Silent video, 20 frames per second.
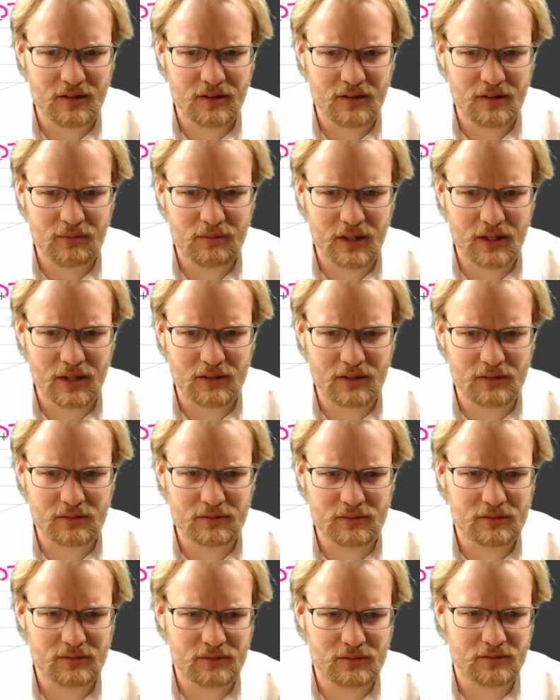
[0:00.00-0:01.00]
Well,
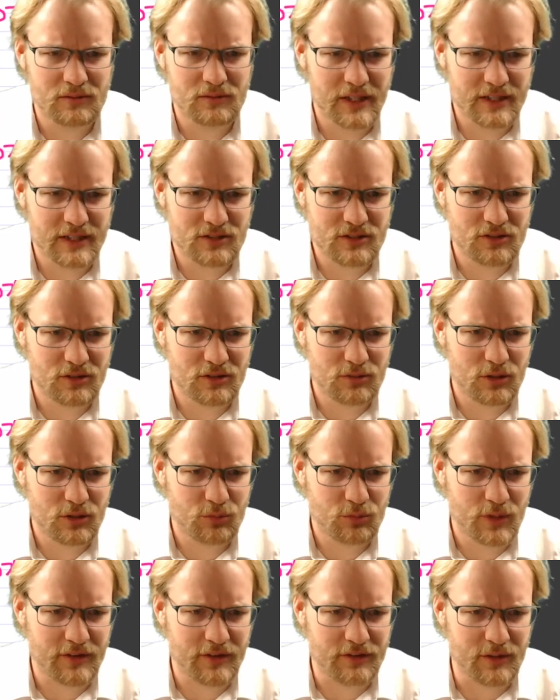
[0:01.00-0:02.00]
that's not what
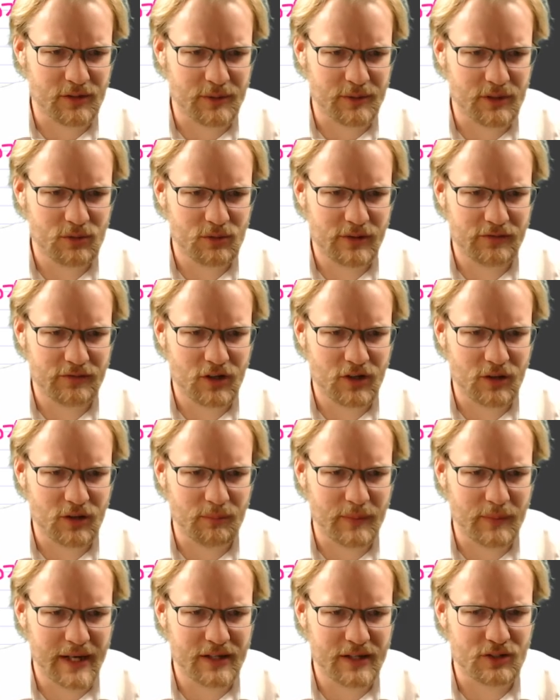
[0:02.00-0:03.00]
we have in the middle. We've got
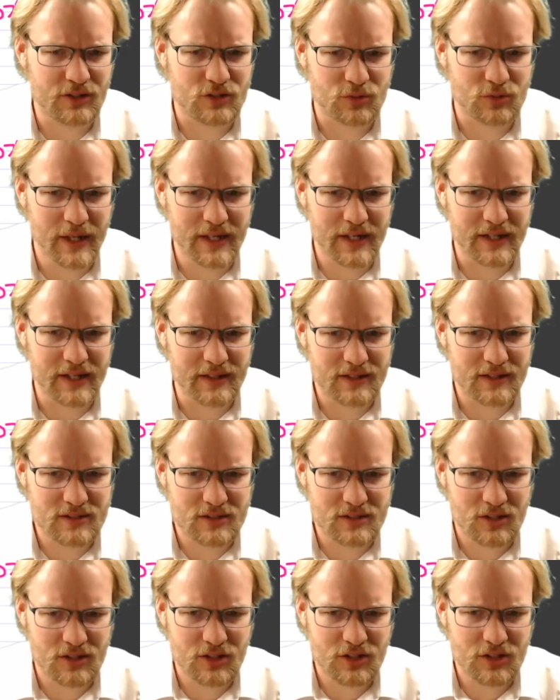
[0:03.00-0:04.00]
minus 1x.
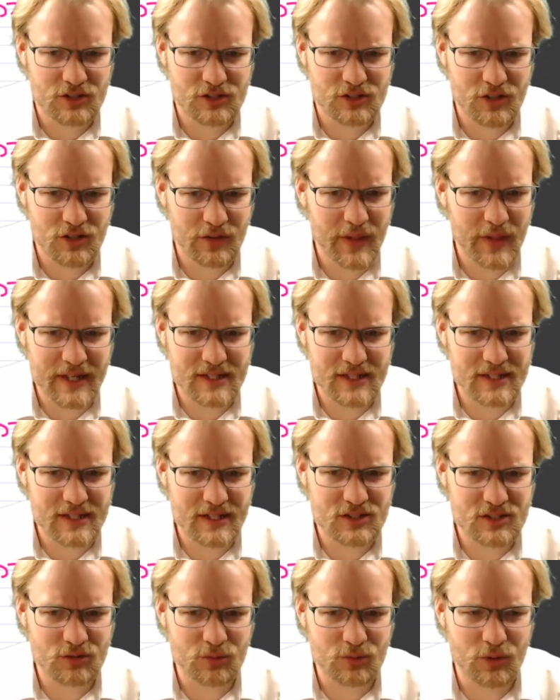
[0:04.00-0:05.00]
So that
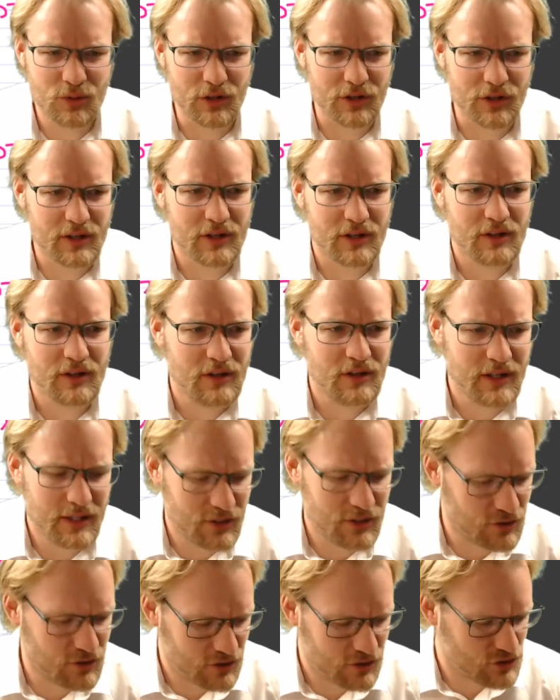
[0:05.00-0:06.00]
doesn't work. And
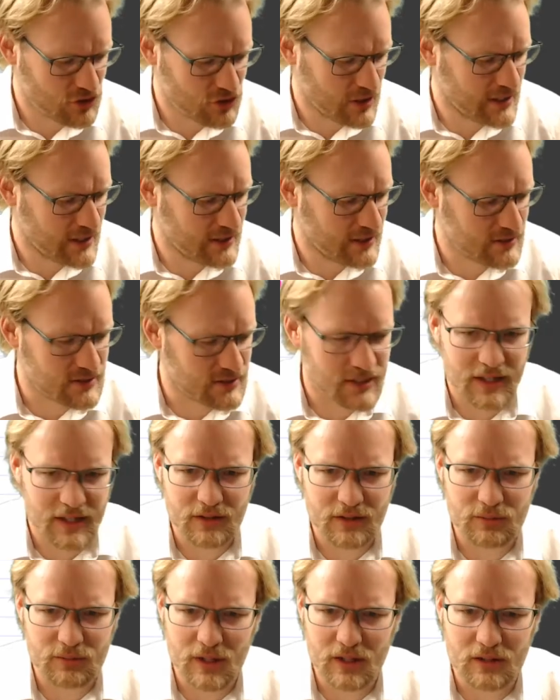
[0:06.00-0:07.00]
you could try and say,
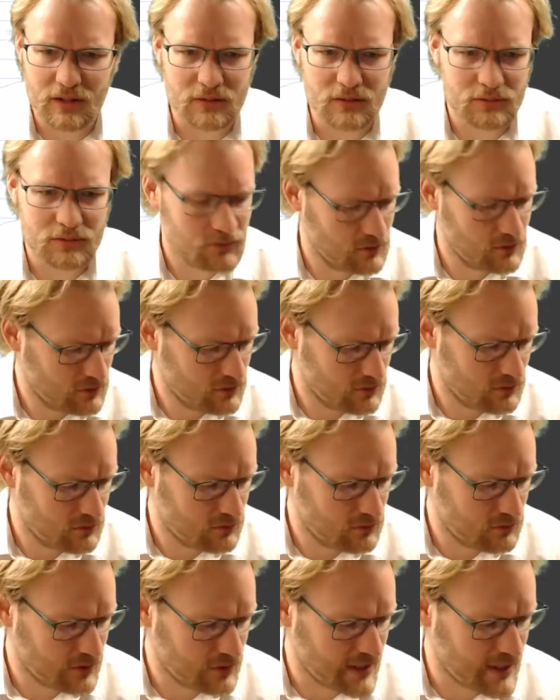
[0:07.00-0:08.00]
well,
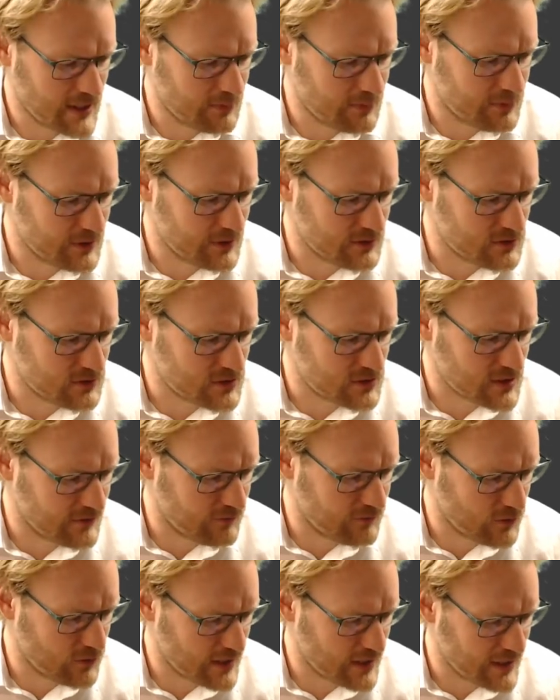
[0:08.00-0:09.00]
what happens
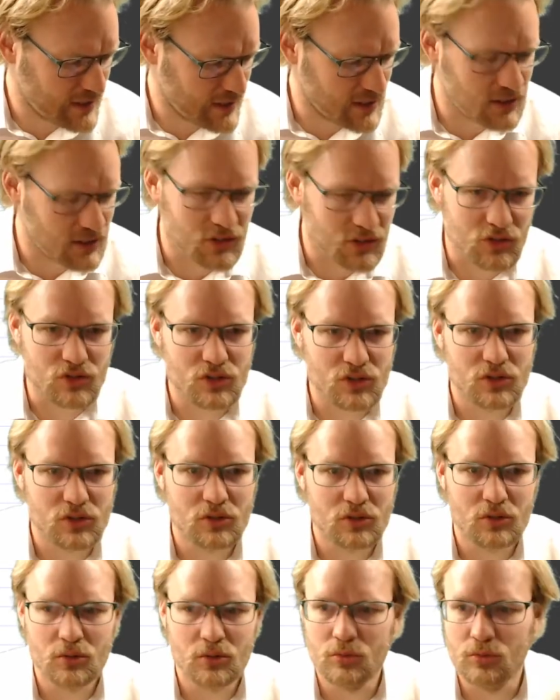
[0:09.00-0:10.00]
if we had,
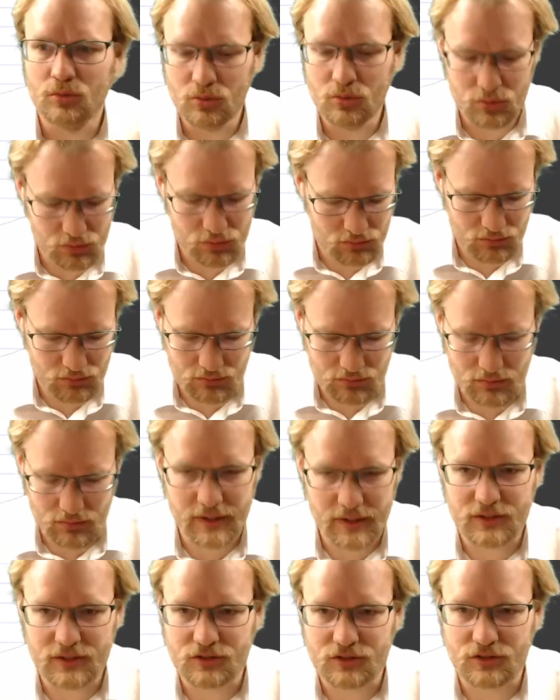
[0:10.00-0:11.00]

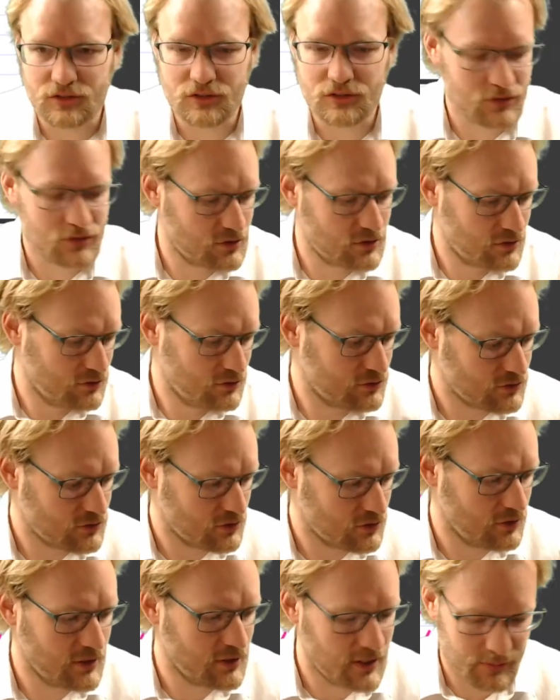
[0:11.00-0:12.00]
let's just
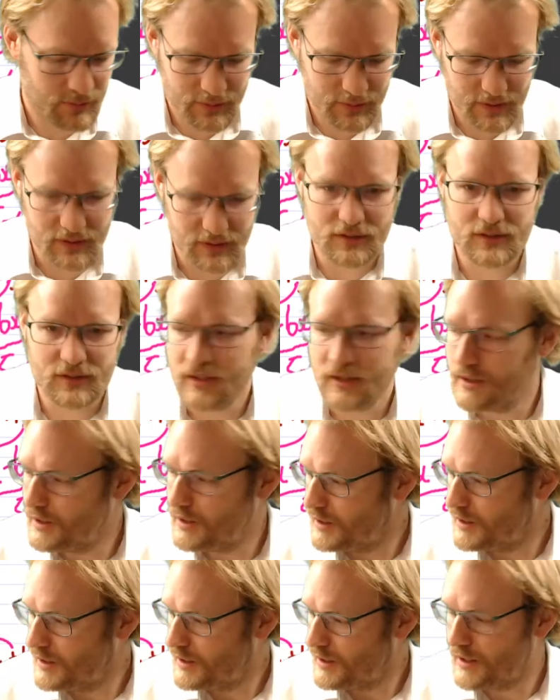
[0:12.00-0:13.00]
scroll up and
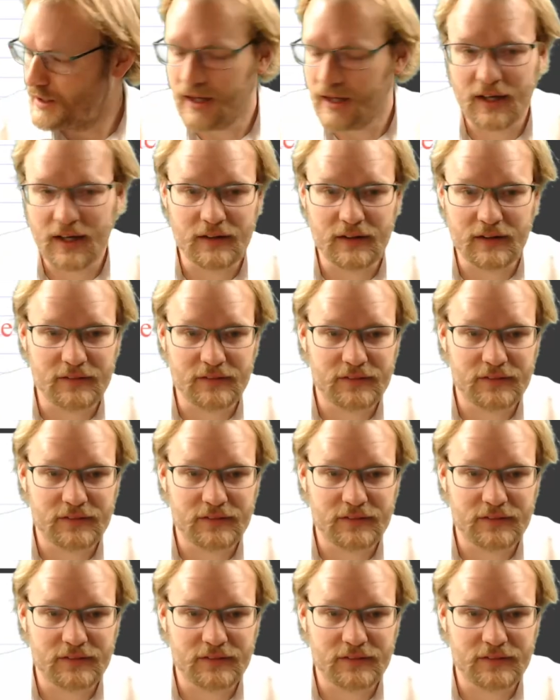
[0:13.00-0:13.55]
have,